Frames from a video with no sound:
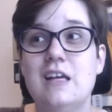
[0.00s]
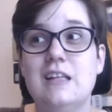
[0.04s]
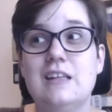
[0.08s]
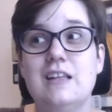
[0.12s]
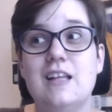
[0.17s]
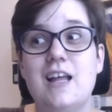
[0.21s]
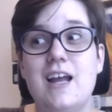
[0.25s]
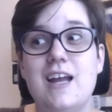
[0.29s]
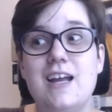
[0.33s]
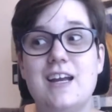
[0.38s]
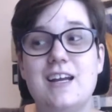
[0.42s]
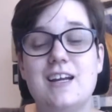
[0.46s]

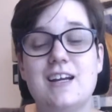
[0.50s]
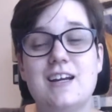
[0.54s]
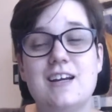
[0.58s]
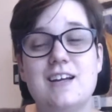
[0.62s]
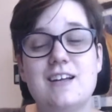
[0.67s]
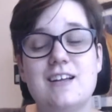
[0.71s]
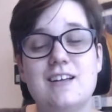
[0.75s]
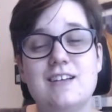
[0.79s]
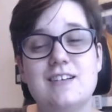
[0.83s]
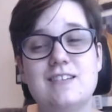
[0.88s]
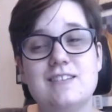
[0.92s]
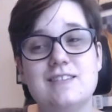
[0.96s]
Like,
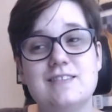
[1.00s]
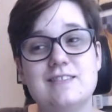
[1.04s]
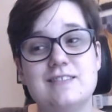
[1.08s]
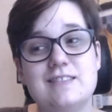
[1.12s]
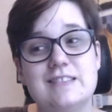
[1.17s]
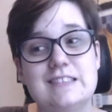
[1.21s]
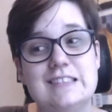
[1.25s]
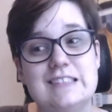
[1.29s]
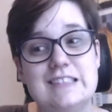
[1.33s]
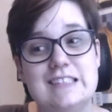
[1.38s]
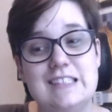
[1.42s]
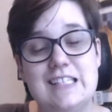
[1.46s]

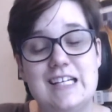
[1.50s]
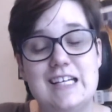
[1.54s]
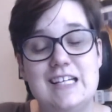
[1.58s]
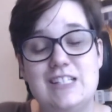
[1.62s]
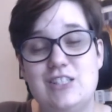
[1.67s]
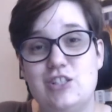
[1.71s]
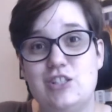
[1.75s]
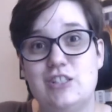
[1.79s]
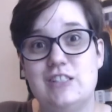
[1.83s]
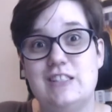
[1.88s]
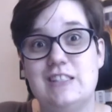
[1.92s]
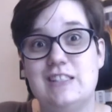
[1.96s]

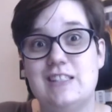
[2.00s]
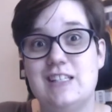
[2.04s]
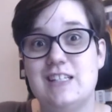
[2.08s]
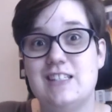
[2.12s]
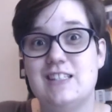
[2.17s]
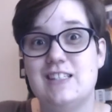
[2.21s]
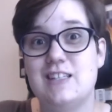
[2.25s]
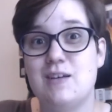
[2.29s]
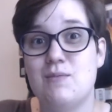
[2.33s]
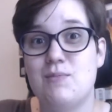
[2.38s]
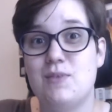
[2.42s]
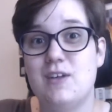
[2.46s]

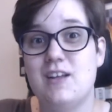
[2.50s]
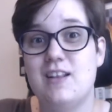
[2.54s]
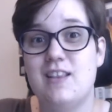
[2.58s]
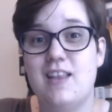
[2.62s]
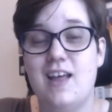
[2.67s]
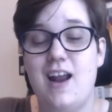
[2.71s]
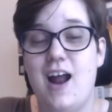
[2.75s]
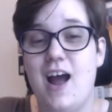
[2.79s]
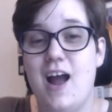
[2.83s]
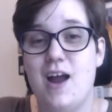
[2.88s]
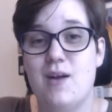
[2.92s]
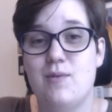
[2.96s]
it's something
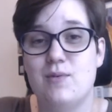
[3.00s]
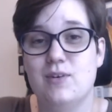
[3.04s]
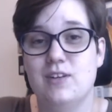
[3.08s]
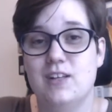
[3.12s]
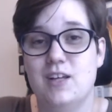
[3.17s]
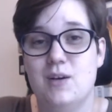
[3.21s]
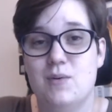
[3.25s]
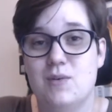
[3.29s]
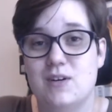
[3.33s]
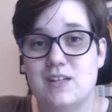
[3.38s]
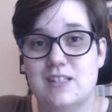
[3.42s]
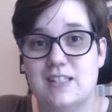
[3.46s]
that I
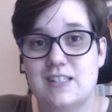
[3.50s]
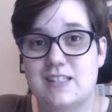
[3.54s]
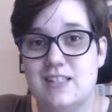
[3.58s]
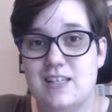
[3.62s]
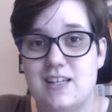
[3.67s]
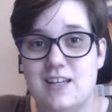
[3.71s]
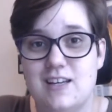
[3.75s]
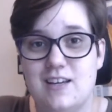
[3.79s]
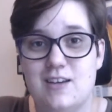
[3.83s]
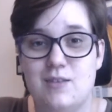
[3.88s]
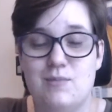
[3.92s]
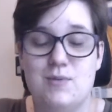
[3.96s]
really want to
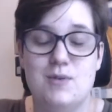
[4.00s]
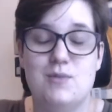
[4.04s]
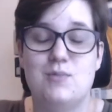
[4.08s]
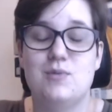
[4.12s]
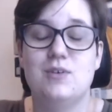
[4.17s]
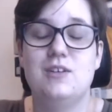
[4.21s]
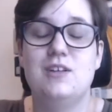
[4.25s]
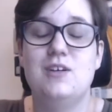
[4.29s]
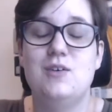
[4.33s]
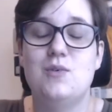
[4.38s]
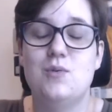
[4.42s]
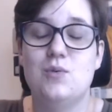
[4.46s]
see. It'd be
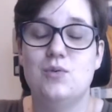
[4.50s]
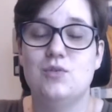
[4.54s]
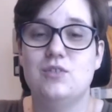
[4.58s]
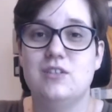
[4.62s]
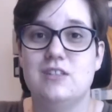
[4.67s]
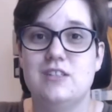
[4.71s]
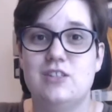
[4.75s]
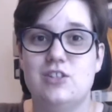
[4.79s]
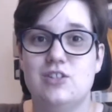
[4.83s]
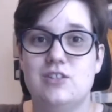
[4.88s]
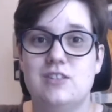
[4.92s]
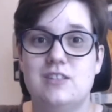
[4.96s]
really cool to
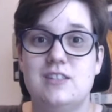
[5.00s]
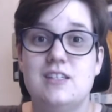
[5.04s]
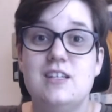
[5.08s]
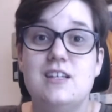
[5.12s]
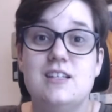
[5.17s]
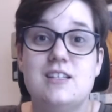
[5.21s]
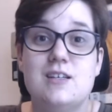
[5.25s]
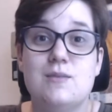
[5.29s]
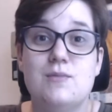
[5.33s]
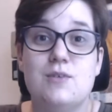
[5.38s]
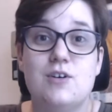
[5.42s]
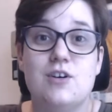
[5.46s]
just see
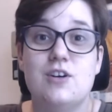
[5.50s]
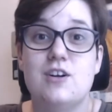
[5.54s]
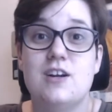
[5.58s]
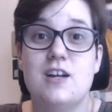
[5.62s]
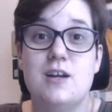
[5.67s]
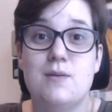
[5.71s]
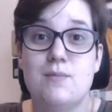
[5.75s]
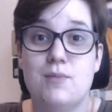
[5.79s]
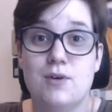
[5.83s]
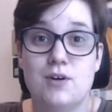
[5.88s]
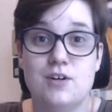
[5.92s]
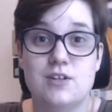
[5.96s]
Tim Curry
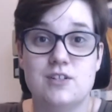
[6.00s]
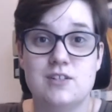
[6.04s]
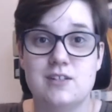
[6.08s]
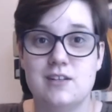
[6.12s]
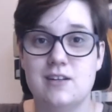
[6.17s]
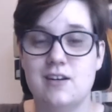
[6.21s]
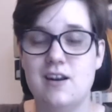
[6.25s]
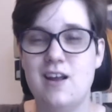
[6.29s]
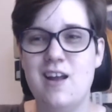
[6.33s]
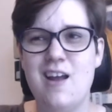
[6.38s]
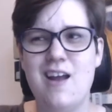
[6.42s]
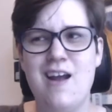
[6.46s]
in
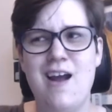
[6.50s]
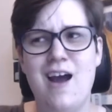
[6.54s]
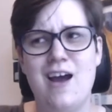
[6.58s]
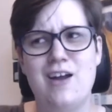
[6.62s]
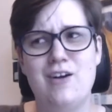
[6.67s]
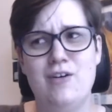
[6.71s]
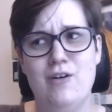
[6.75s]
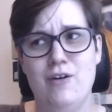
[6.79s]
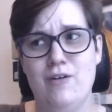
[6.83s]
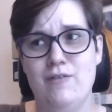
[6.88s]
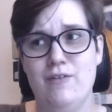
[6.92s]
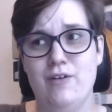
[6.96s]
person. I
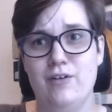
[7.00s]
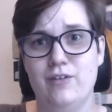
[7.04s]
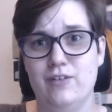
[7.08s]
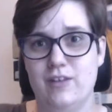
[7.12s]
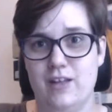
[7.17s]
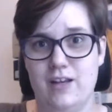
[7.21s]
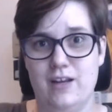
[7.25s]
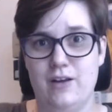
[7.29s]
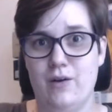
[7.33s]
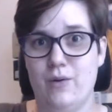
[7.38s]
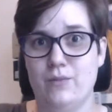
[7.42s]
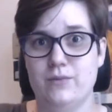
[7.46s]
don't know if I'll
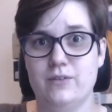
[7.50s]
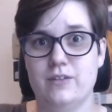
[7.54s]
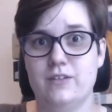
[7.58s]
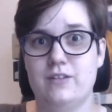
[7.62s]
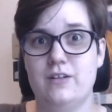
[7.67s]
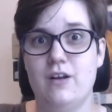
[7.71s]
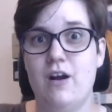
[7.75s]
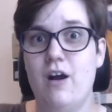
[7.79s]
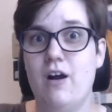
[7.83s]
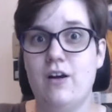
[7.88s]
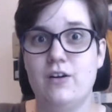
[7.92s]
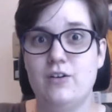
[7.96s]
like go to
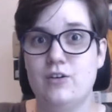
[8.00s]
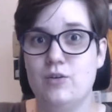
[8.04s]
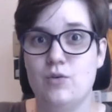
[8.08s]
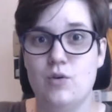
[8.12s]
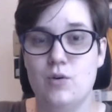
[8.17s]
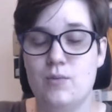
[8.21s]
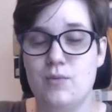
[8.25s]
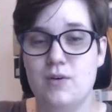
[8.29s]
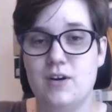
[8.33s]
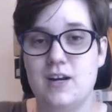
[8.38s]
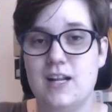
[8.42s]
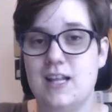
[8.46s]
talk to
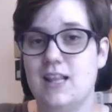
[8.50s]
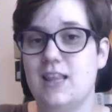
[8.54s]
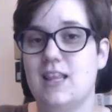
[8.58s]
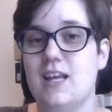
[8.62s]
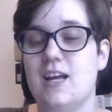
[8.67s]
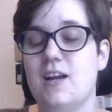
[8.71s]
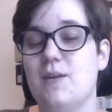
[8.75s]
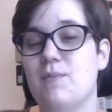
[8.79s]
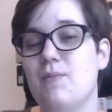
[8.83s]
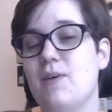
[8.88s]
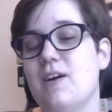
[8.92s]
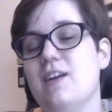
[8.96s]
him or
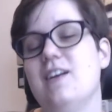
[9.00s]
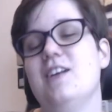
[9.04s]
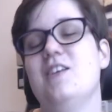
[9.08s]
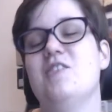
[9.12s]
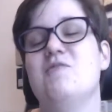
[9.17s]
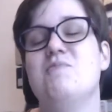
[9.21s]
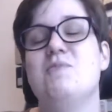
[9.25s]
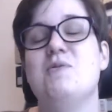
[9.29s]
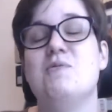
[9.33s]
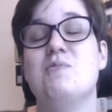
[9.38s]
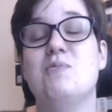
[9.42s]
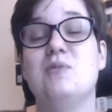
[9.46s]
anything, but it
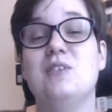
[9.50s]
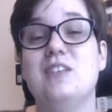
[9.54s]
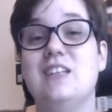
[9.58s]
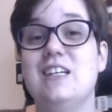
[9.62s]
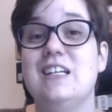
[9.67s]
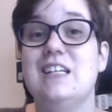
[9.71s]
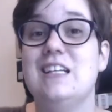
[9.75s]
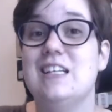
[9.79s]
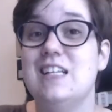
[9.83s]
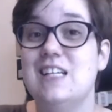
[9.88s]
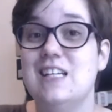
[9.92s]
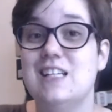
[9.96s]
would be
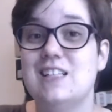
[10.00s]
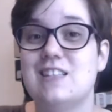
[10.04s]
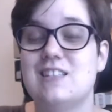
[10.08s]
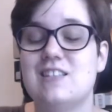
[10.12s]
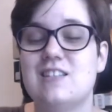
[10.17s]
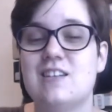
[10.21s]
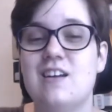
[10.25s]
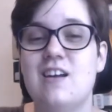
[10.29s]
really neat.